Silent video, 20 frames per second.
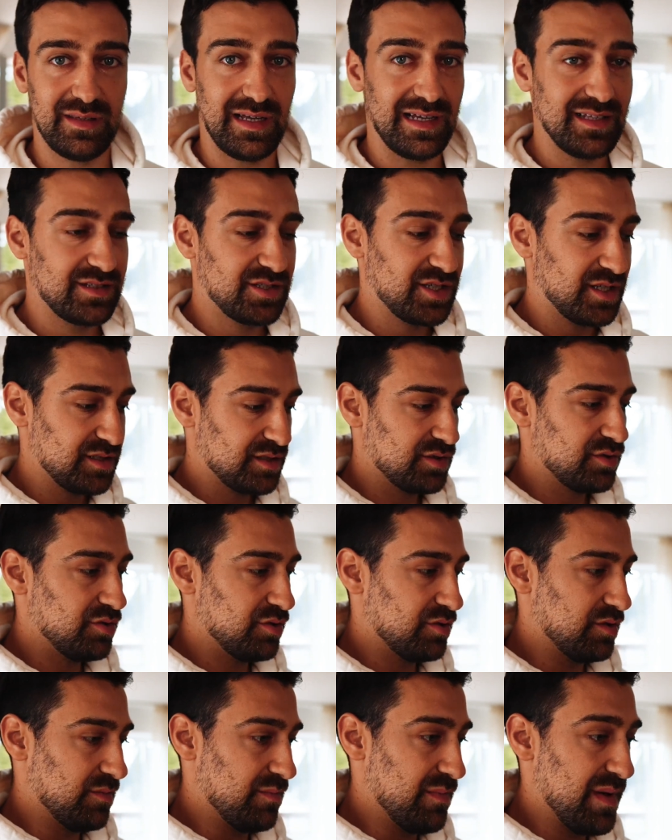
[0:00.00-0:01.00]
not just
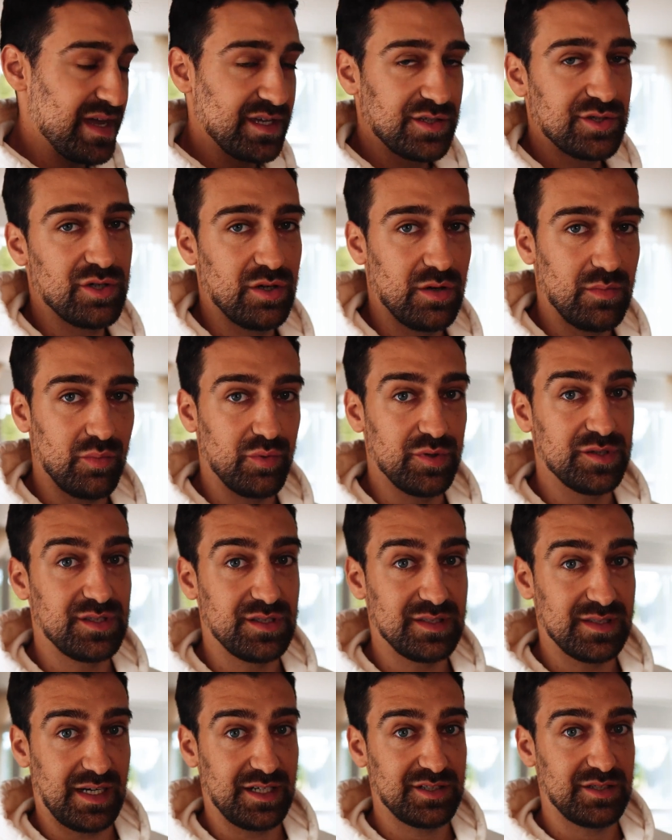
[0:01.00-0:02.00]
your main job, which
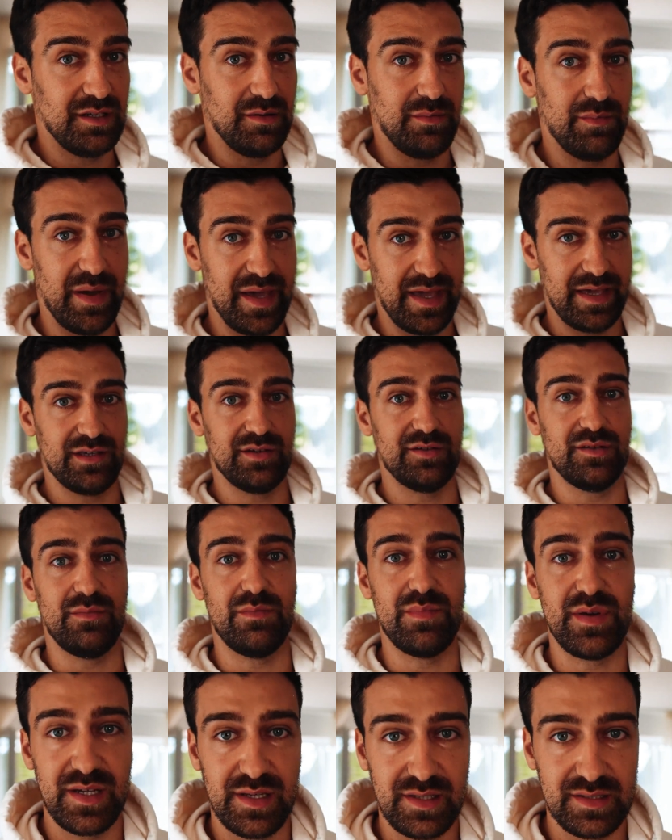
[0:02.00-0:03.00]
is actually paying you the
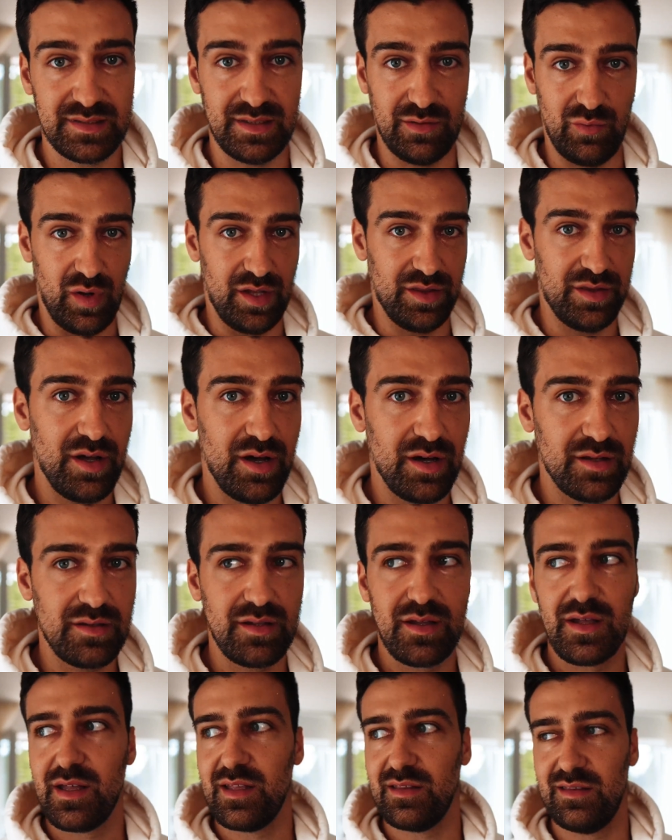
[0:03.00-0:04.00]
bills and whatnot,
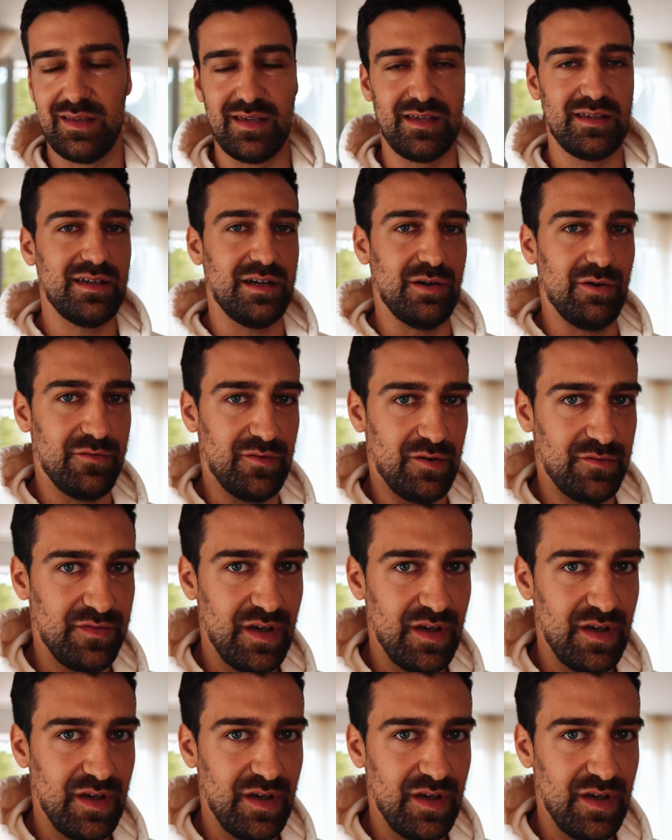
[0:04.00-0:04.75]
taking care of your